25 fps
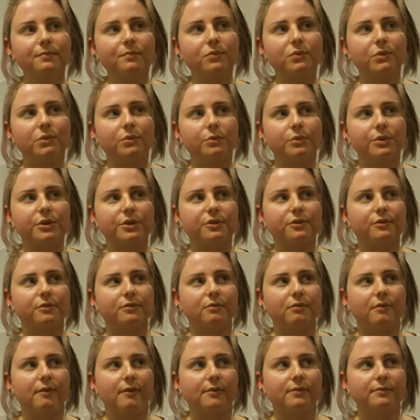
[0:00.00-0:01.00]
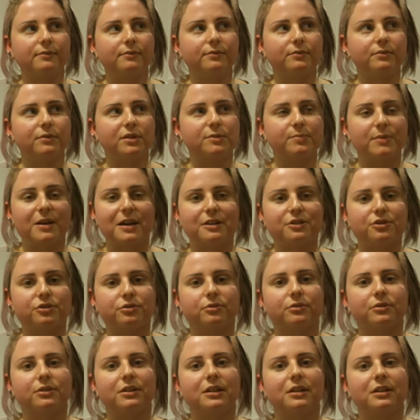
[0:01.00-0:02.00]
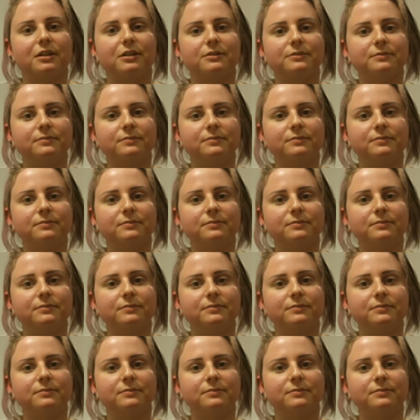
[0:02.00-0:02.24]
with Spanish tortilla.